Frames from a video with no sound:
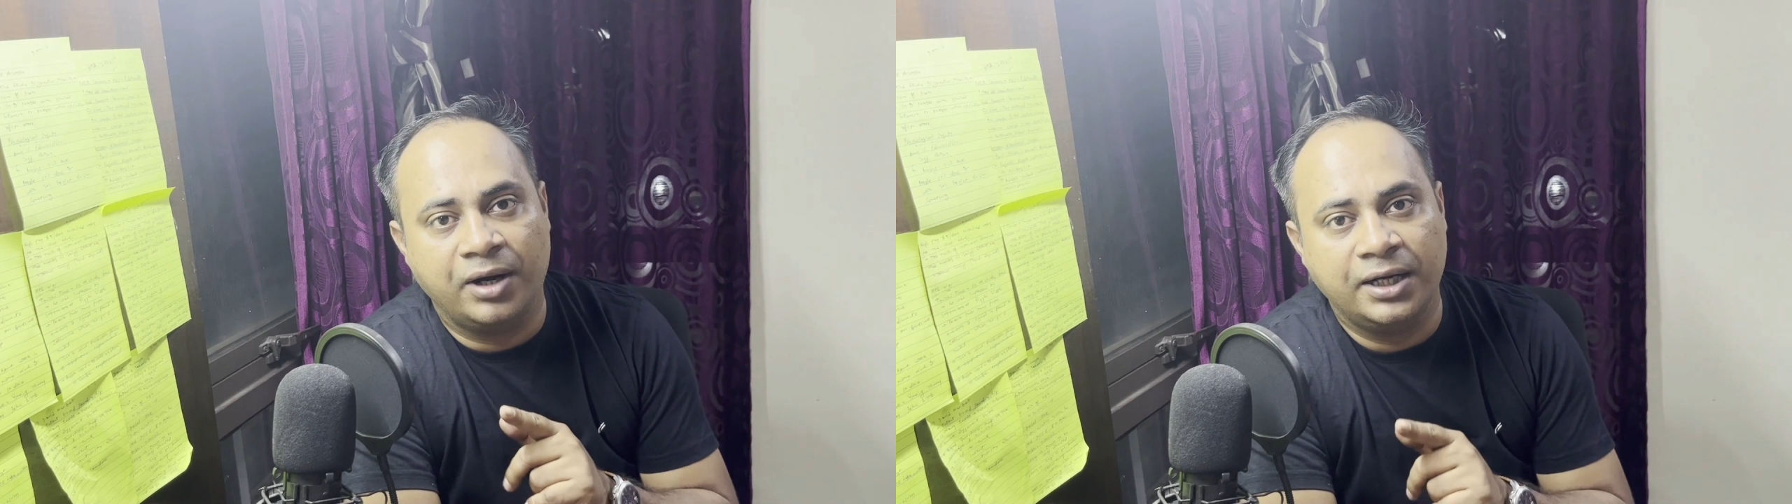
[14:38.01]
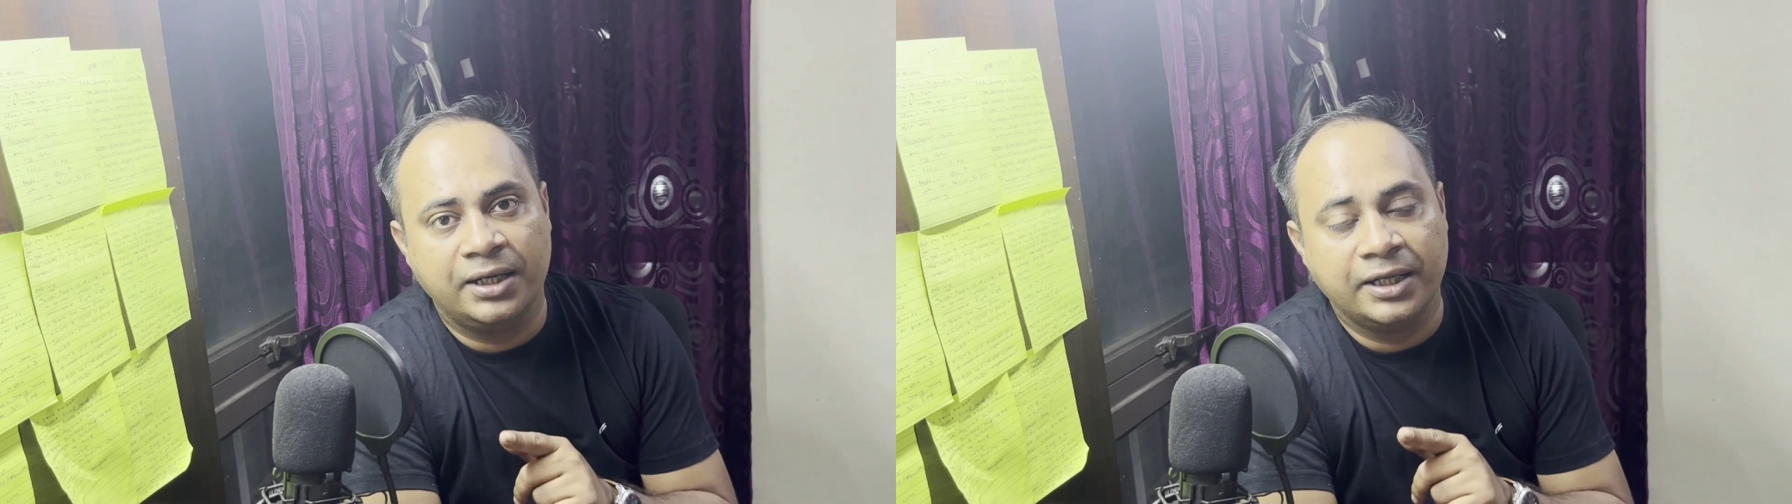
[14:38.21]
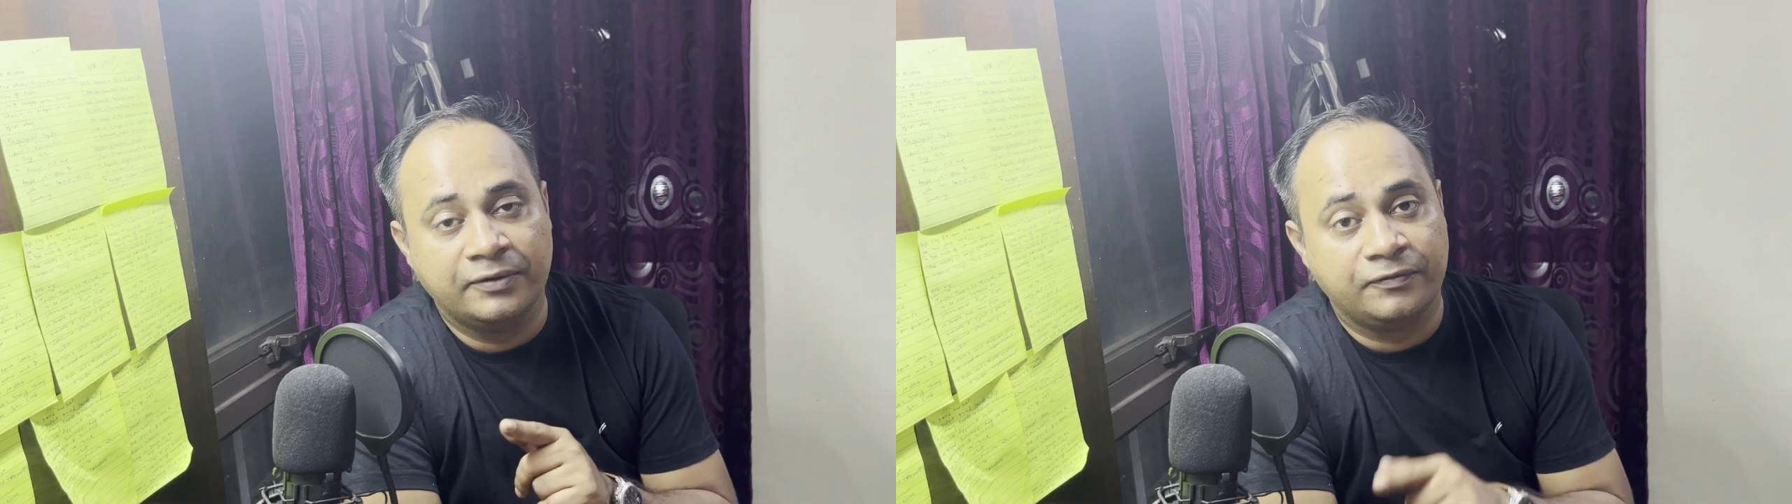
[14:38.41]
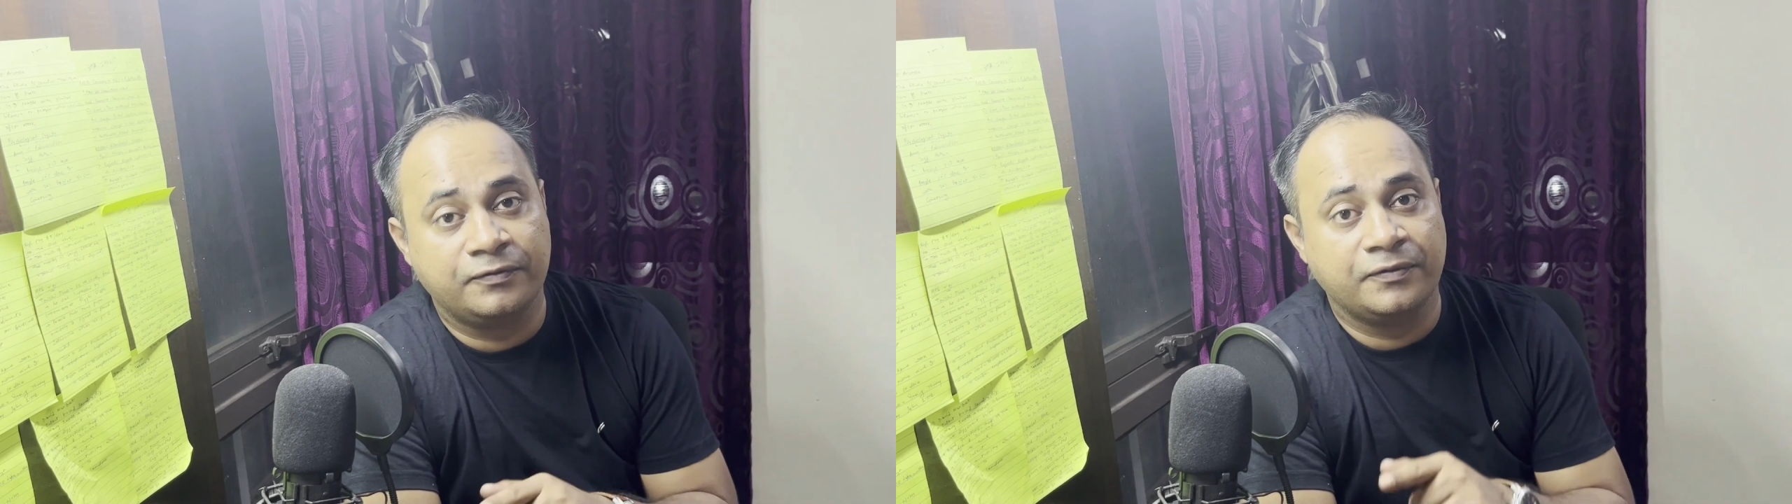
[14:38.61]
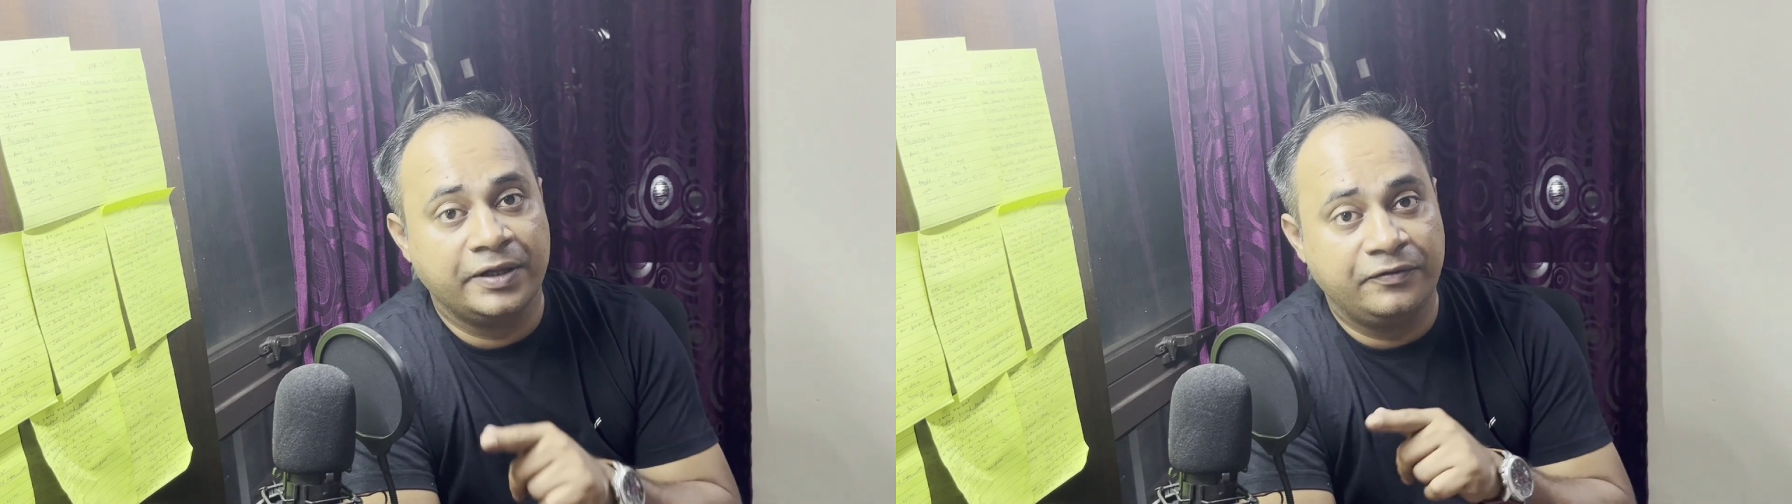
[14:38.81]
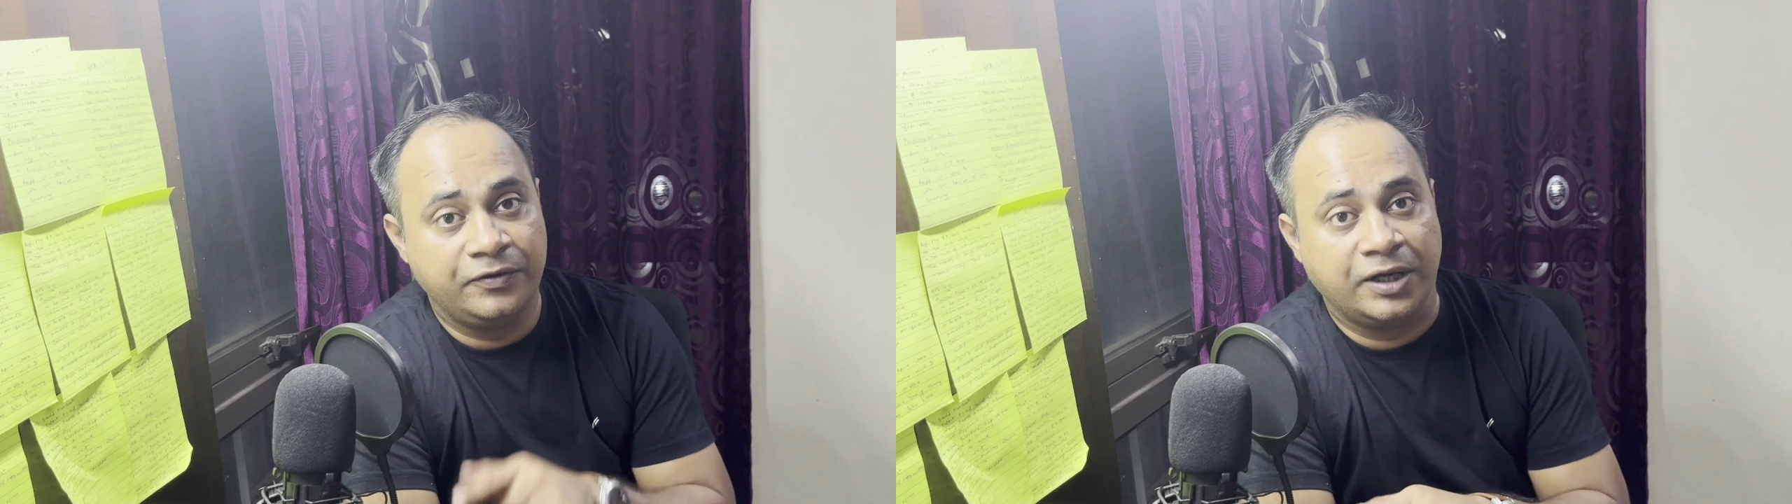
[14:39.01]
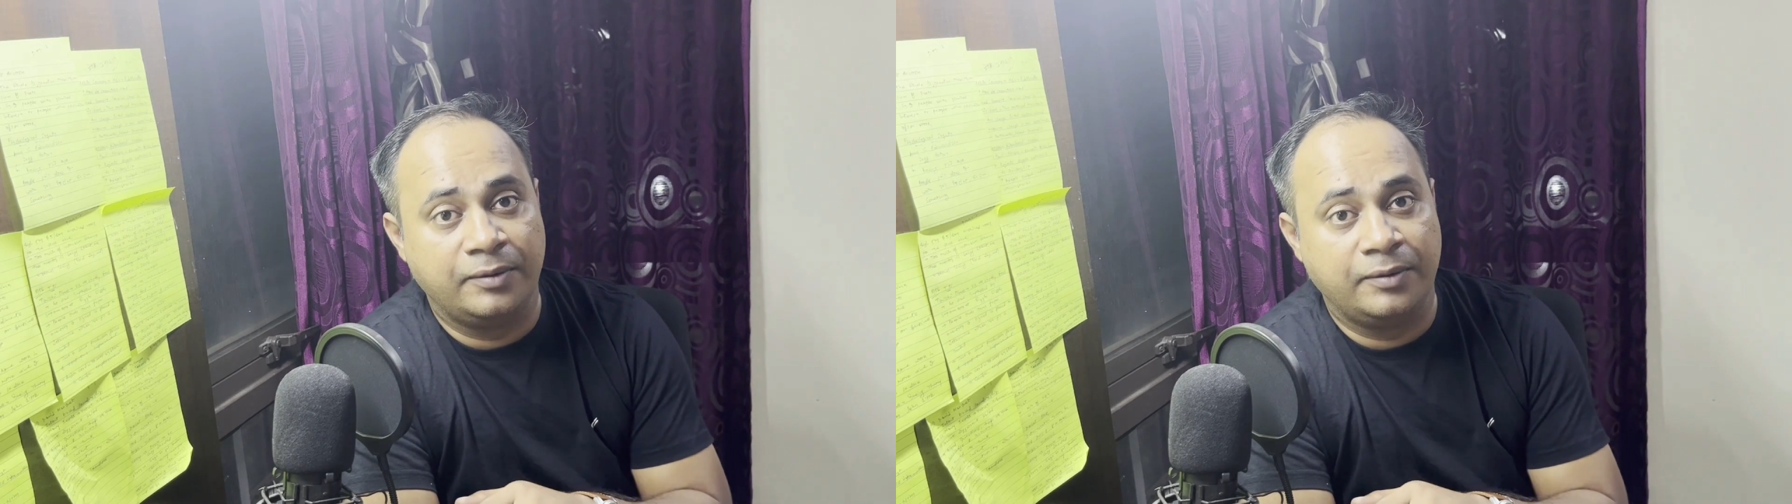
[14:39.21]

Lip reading: if you have more